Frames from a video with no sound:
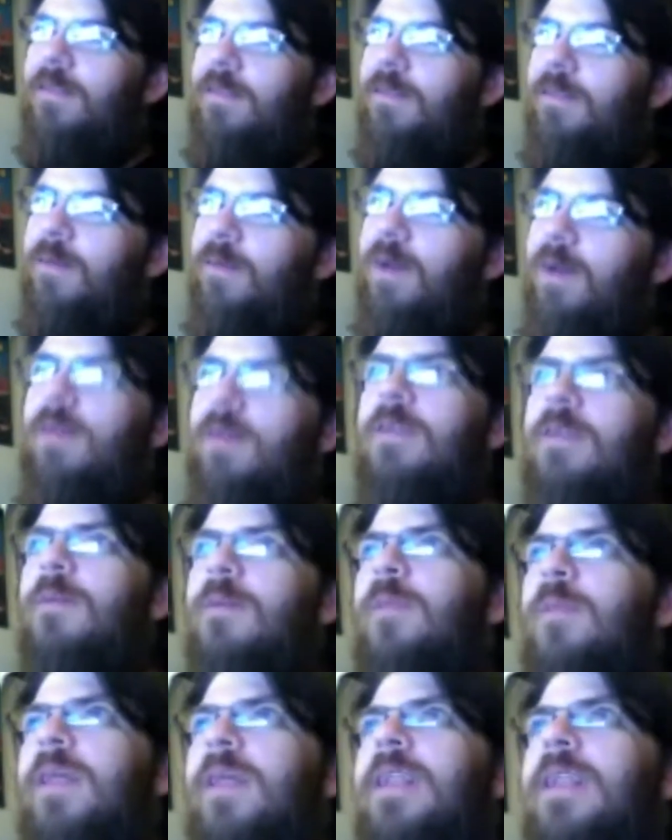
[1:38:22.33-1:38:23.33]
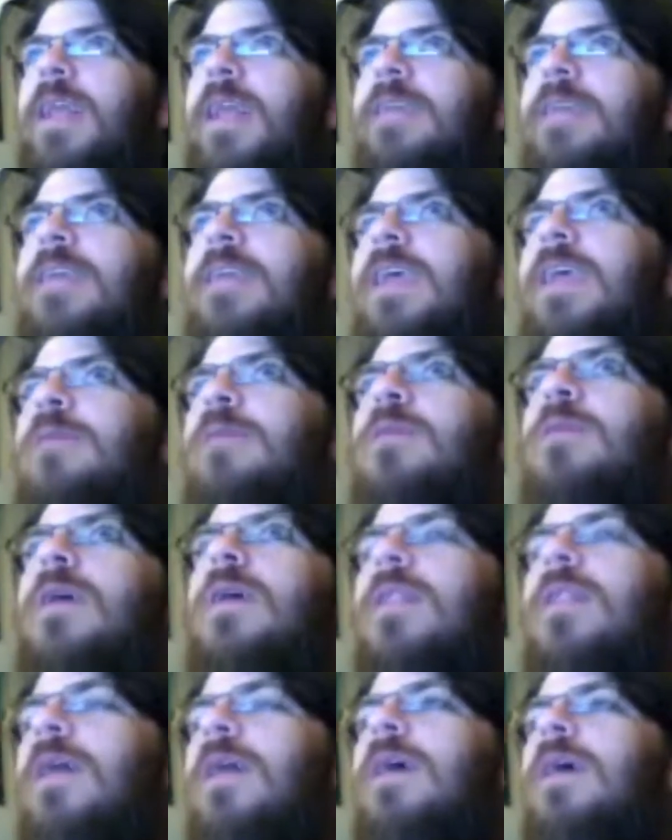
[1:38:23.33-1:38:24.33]
could play NES games
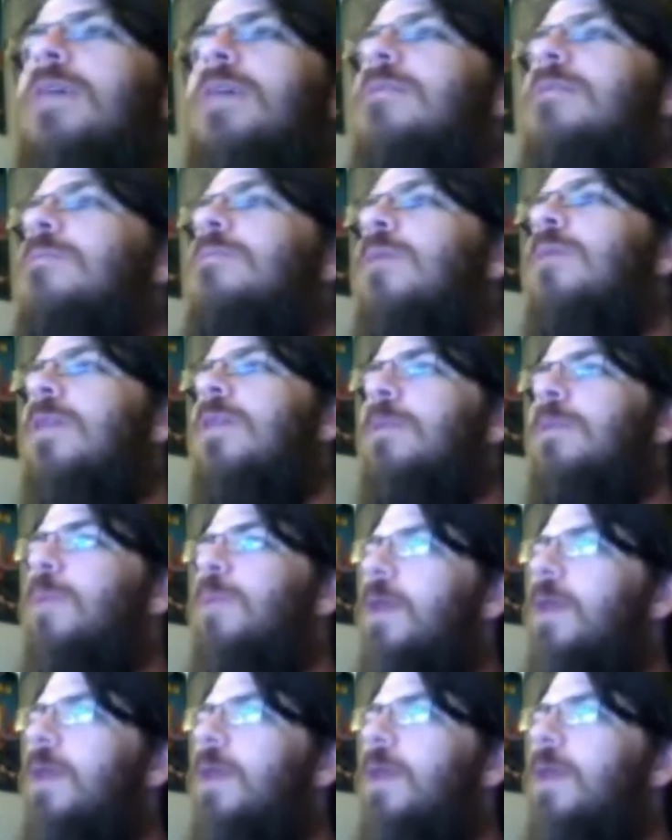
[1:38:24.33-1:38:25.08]
online, multiplayer.